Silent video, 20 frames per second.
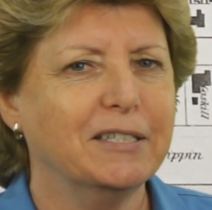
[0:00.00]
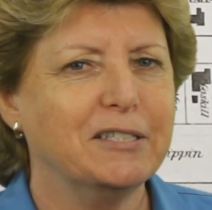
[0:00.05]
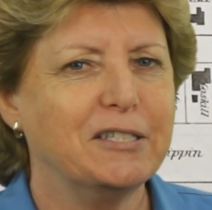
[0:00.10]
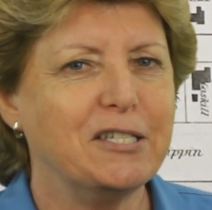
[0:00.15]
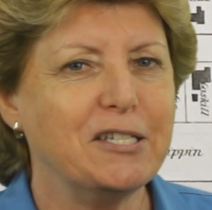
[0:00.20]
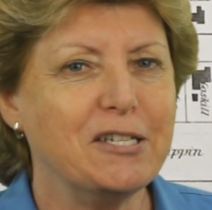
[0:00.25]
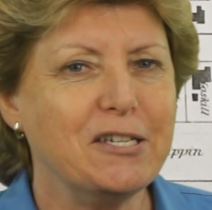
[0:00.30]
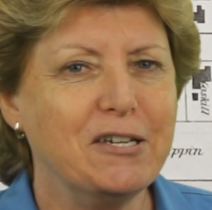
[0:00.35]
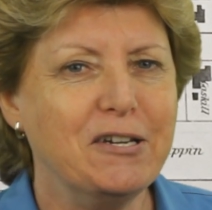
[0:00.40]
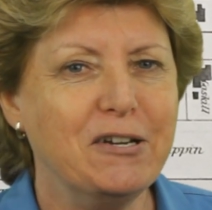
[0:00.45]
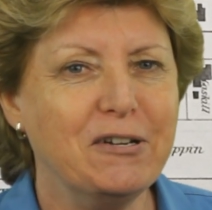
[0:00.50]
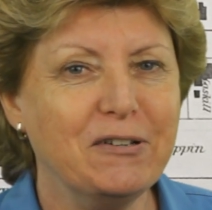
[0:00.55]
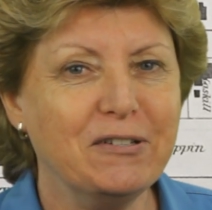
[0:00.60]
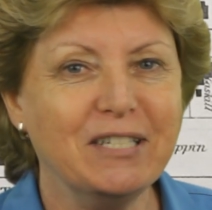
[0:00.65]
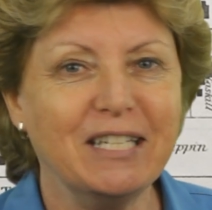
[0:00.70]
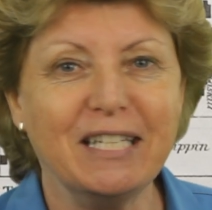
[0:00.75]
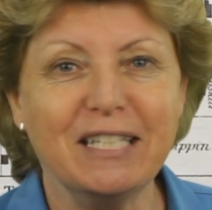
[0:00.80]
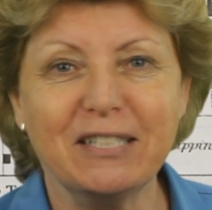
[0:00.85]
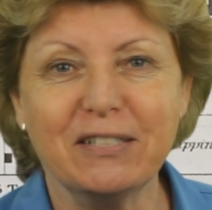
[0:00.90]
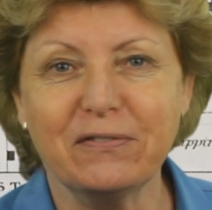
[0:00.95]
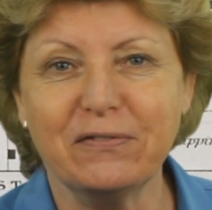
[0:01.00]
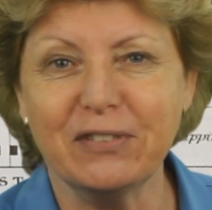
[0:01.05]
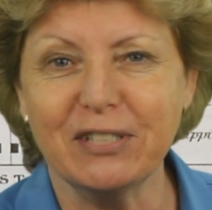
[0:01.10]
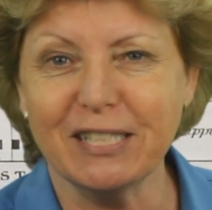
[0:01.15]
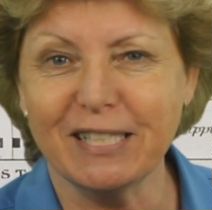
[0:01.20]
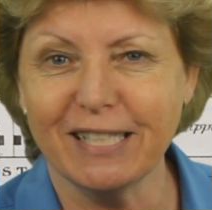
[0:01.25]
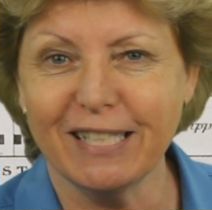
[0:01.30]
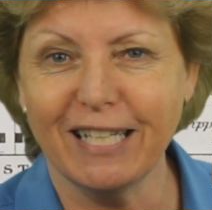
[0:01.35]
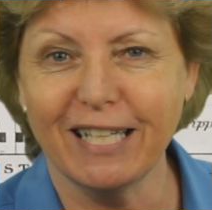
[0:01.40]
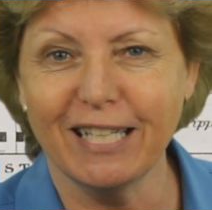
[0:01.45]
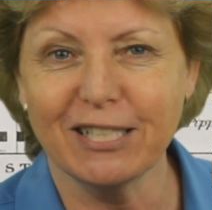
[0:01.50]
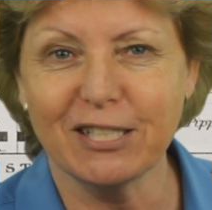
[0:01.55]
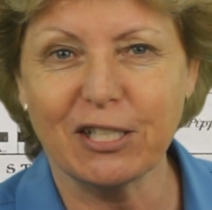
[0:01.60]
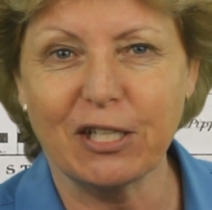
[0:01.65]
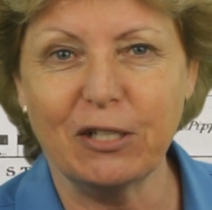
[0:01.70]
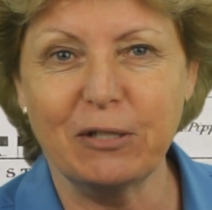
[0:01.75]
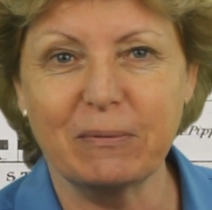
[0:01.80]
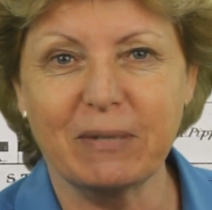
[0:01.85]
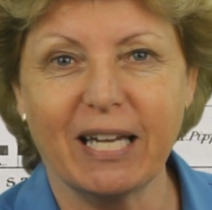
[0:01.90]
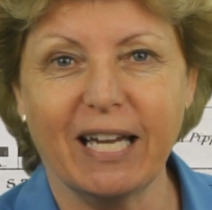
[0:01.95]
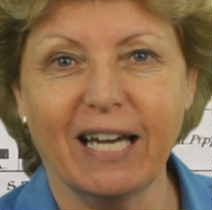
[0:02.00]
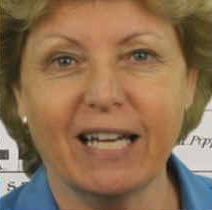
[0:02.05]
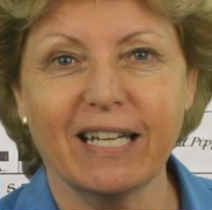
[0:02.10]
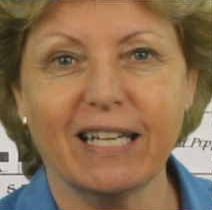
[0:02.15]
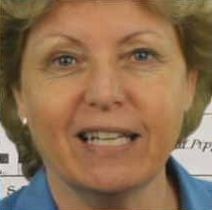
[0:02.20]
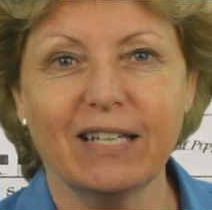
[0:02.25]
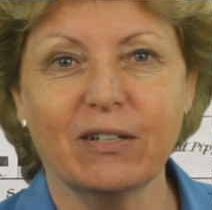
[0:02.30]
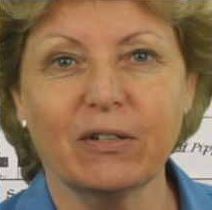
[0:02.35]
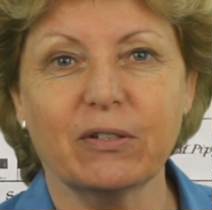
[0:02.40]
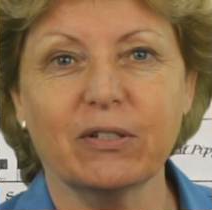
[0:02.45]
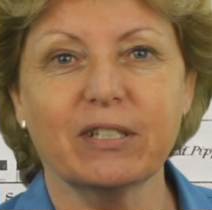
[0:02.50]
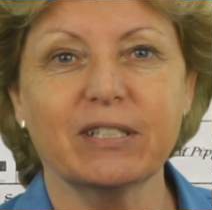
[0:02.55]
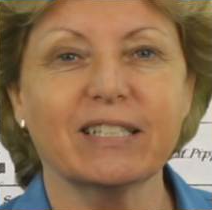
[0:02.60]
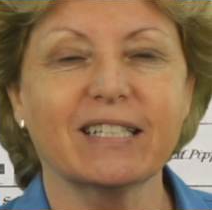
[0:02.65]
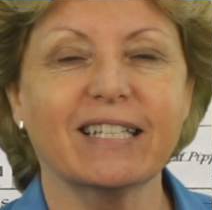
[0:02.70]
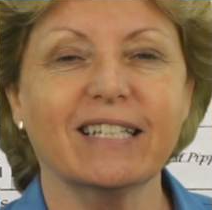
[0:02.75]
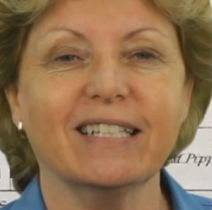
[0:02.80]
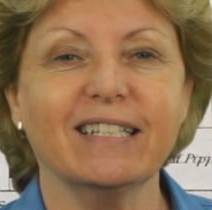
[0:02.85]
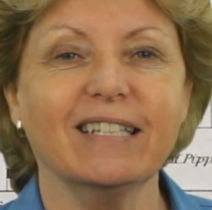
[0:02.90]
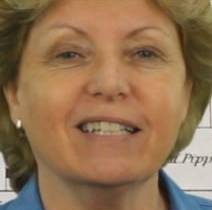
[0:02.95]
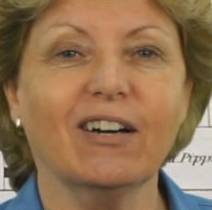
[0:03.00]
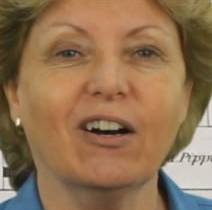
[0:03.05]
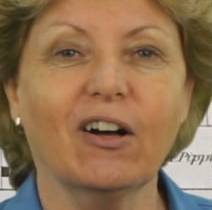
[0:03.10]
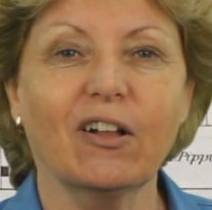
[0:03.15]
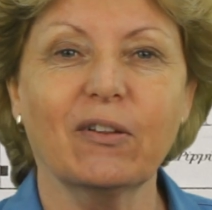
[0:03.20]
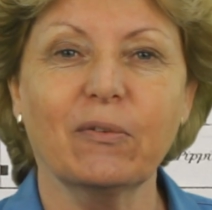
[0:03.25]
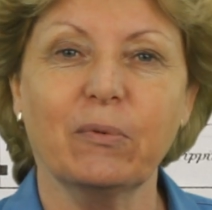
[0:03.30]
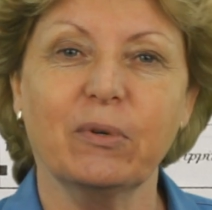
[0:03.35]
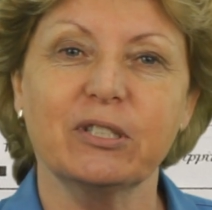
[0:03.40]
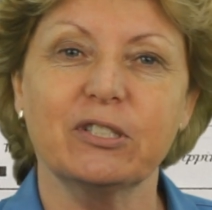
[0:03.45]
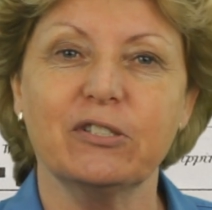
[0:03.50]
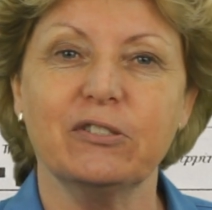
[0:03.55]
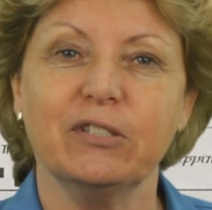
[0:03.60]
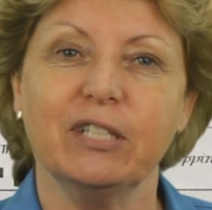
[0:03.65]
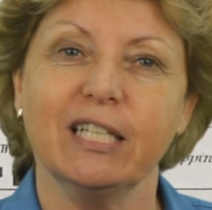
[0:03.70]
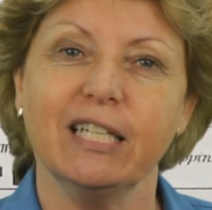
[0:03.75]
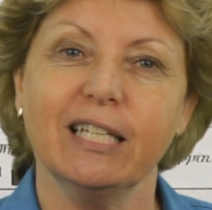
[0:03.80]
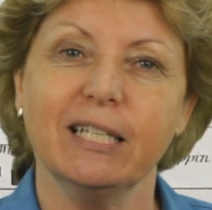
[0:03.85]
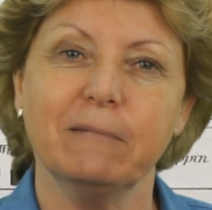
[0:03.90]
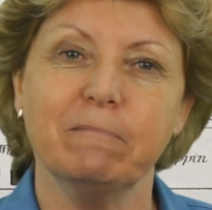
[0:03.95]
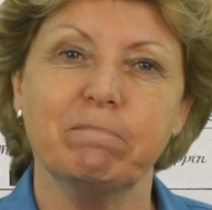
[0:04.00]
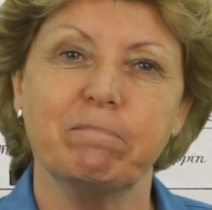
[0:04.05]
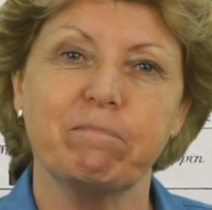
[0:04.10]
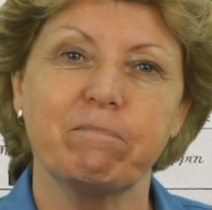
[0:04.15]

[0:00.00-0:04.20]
Do you need to visit Edgecombe County in order to get all of what you need?